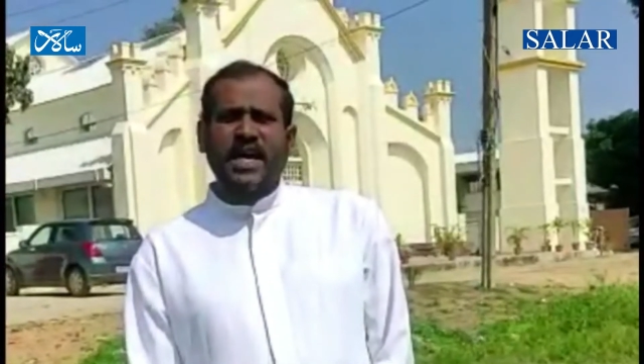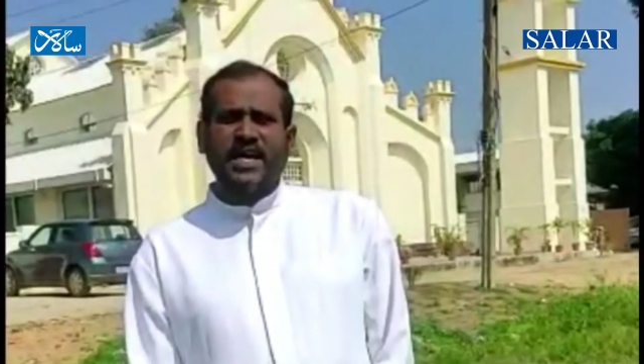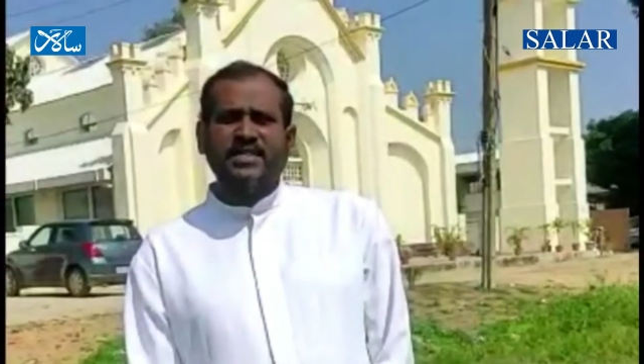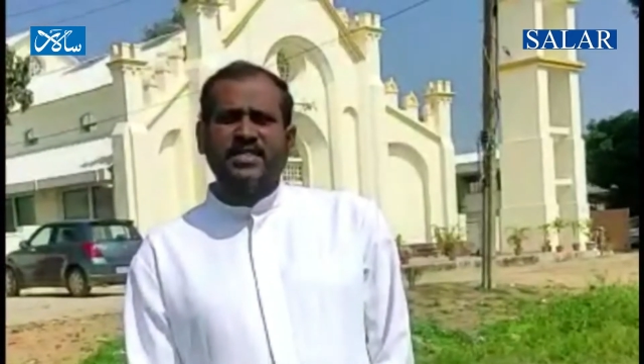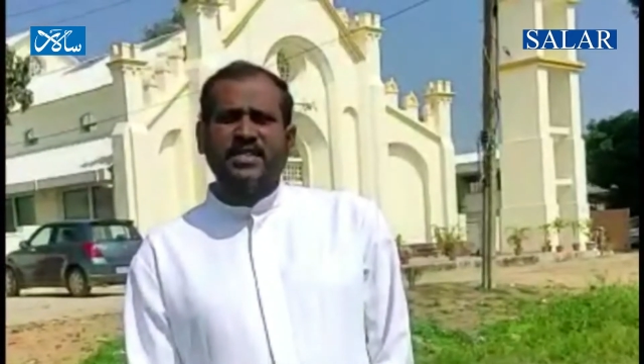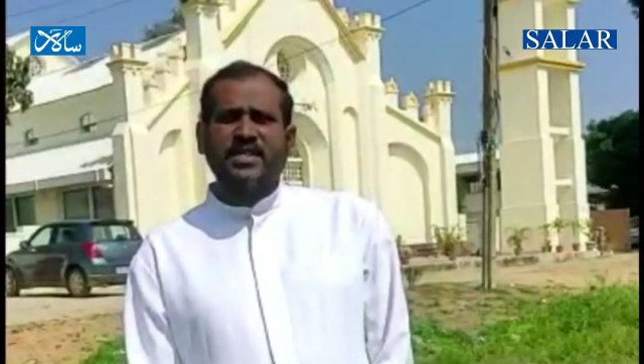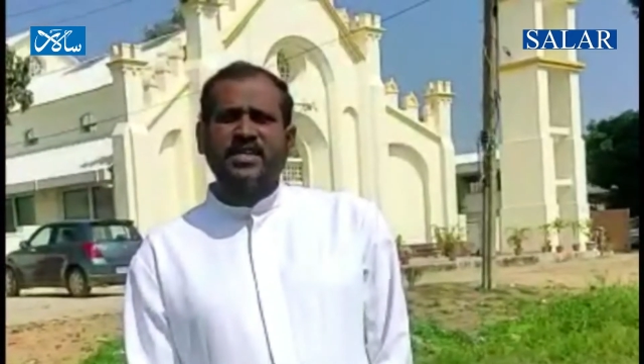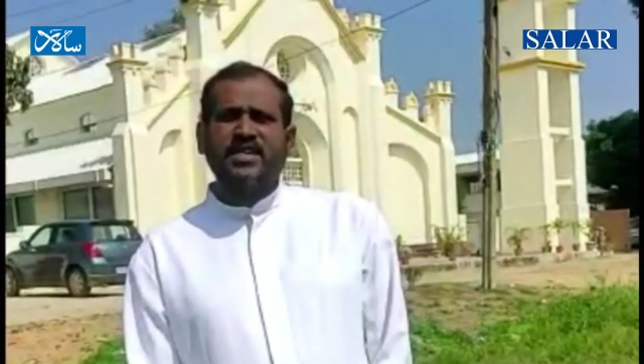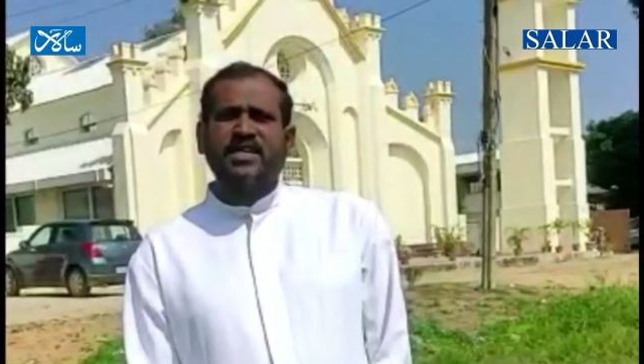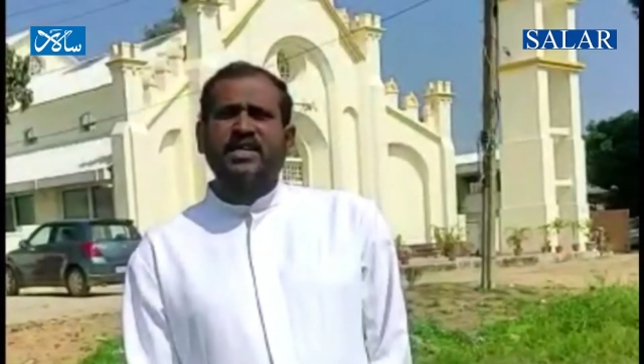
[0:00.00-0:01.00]

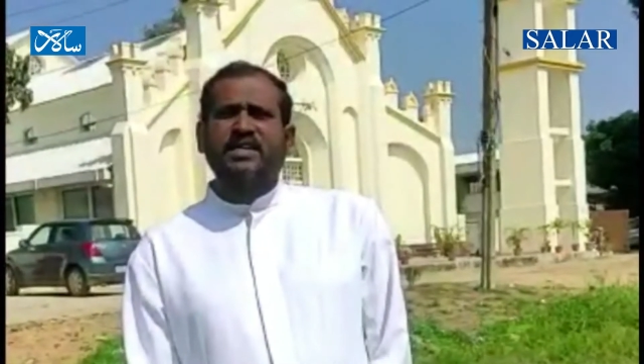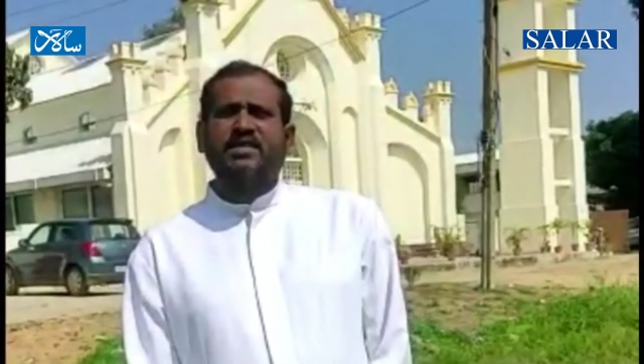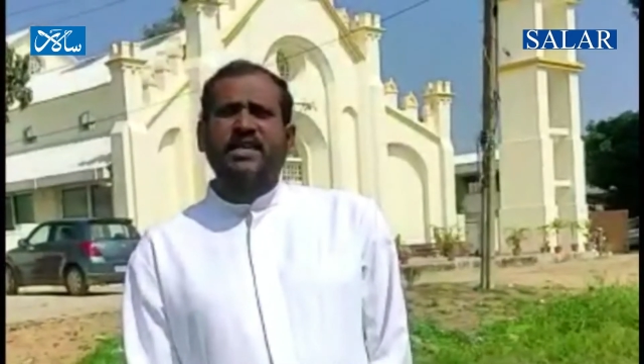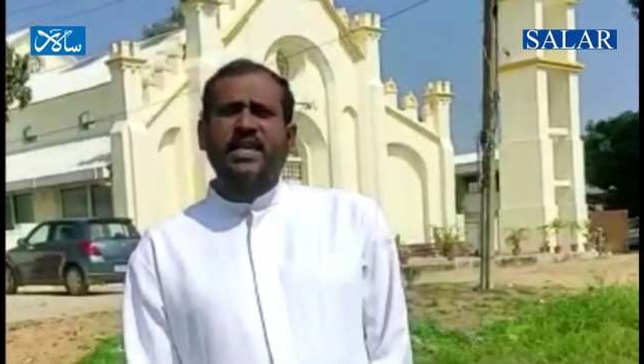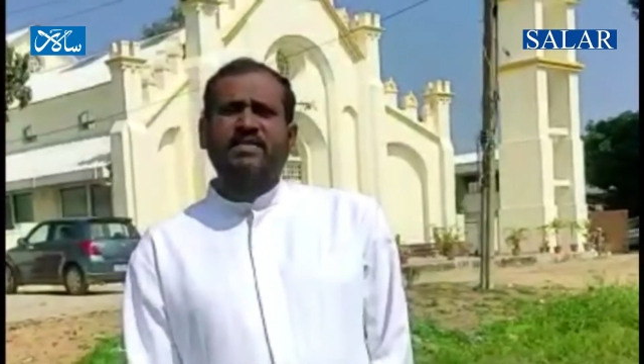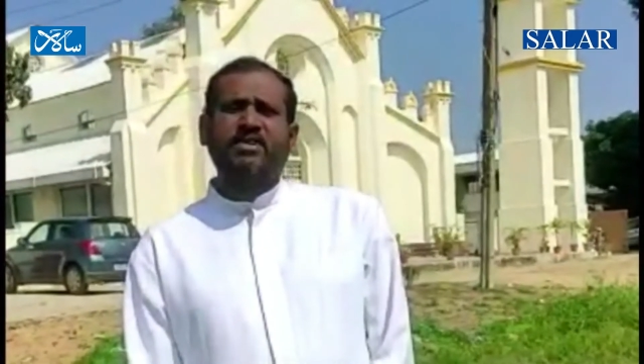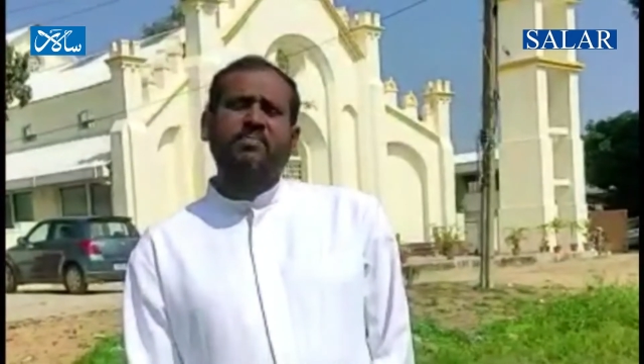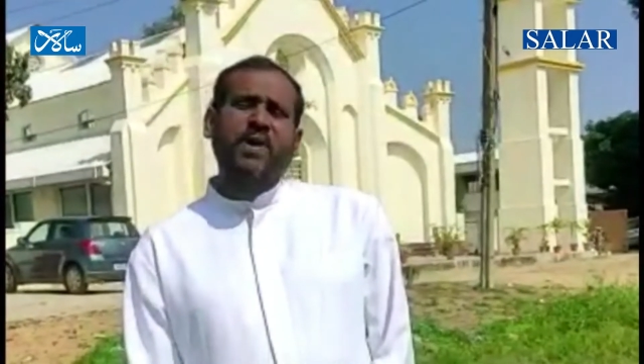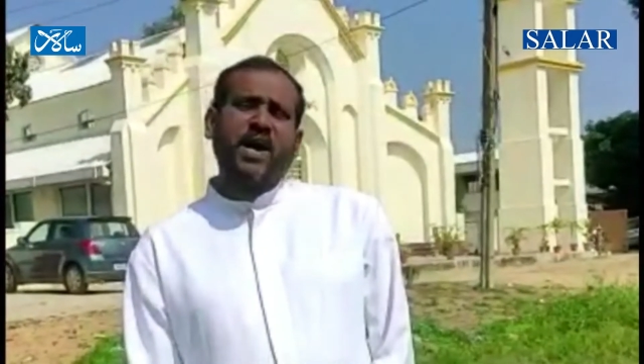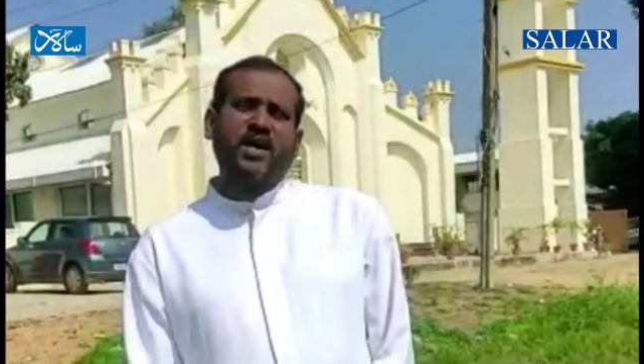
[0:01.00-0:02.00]
Anthony, the evil
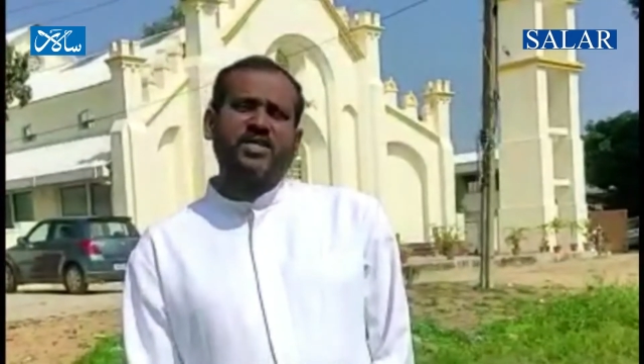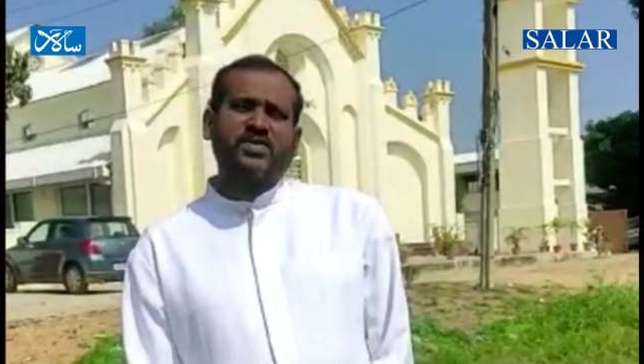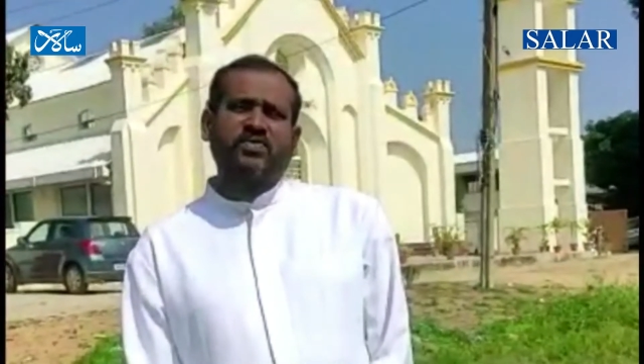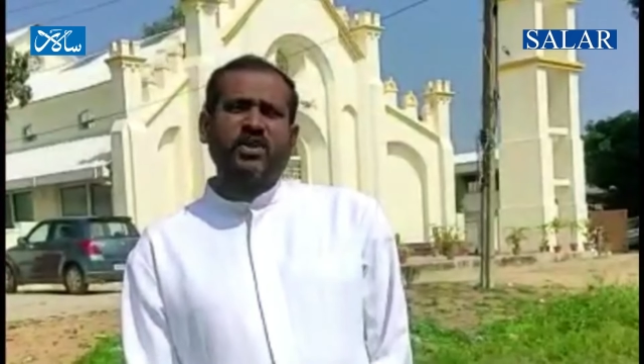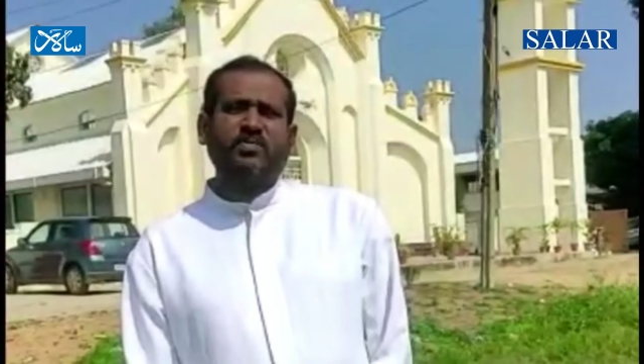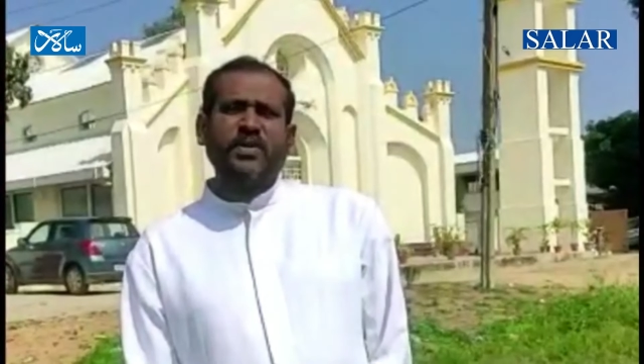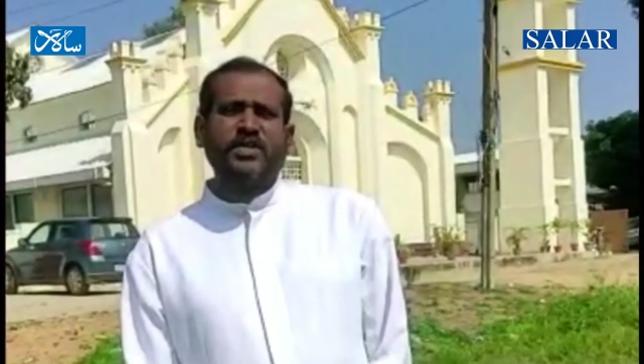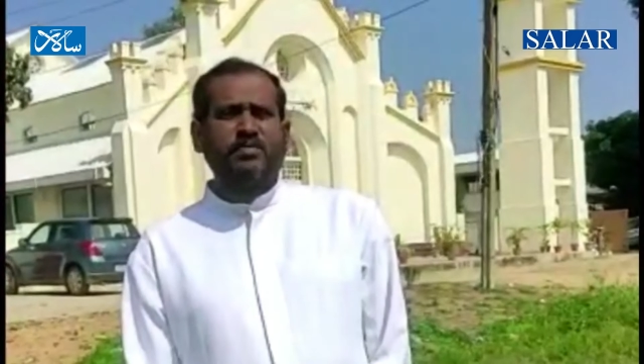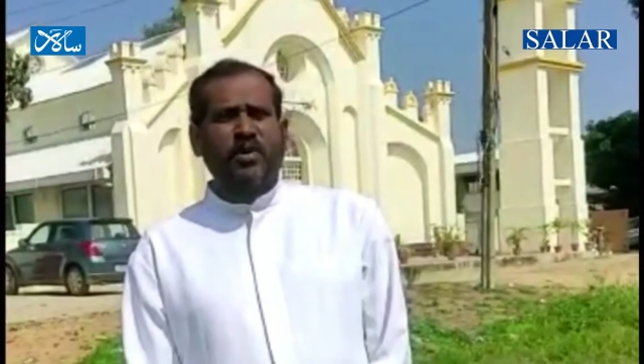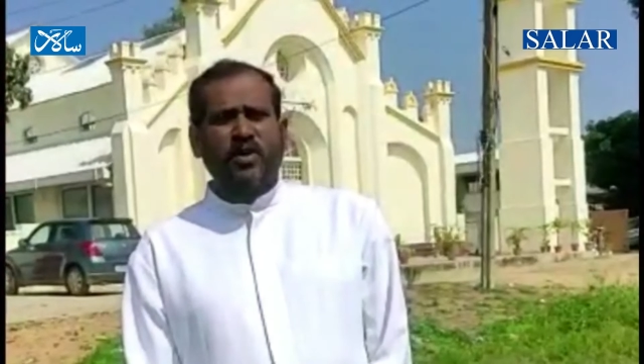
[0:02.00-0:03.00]
powers will be
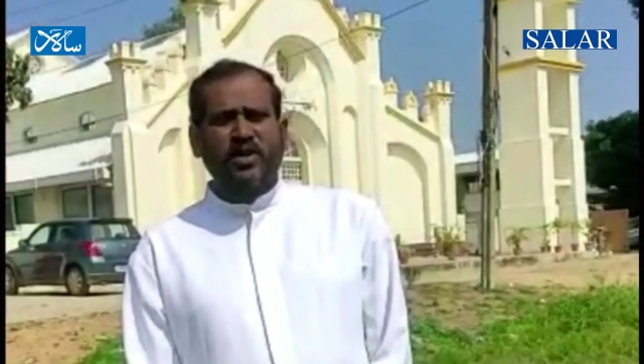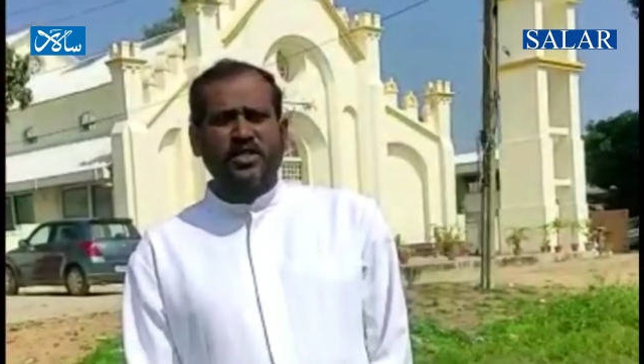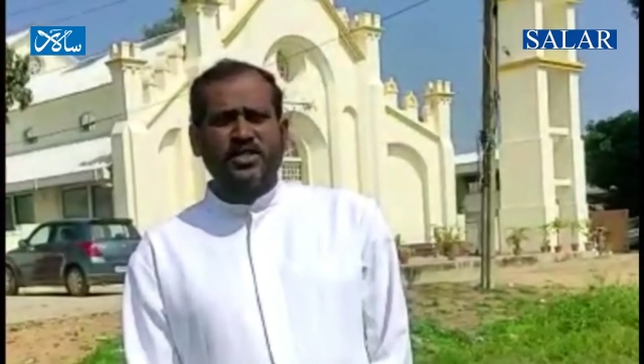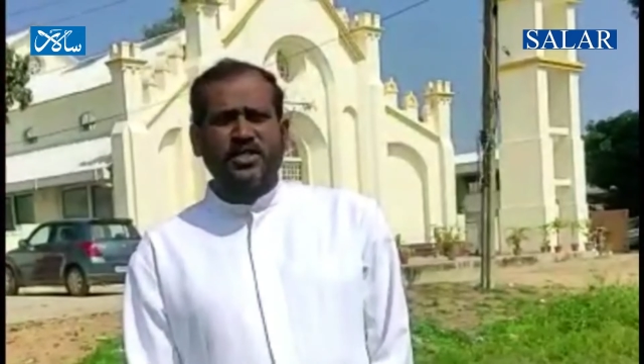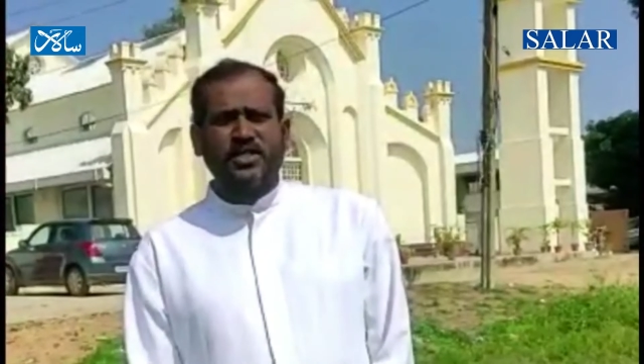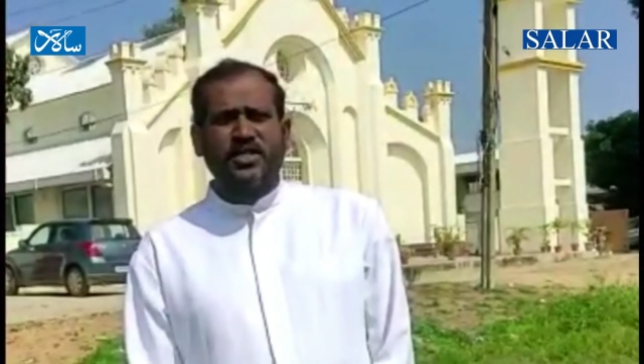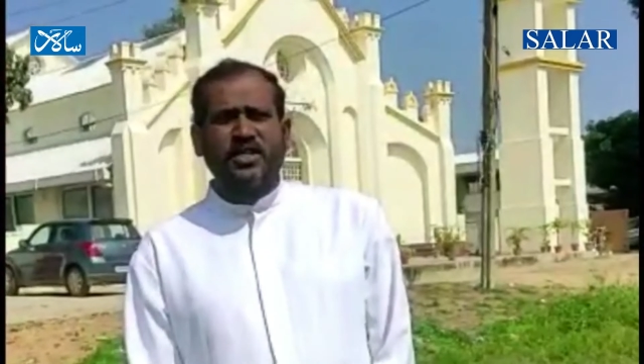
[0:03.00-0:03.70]
demolished.